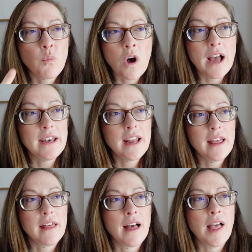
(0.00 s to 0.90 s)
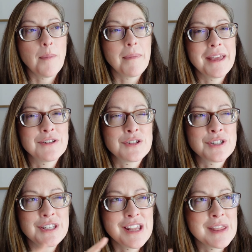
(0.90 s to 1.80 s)
one um
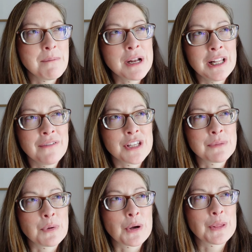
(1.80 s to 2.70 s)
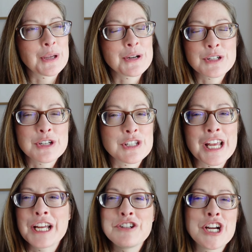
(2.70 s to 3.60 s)
in the middle of this book, there's
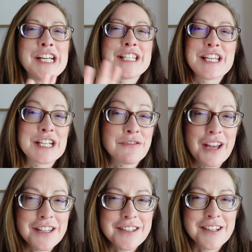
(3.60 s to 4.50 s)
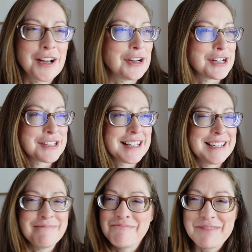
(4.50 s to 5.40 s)
just like a giant sex fest, honestly.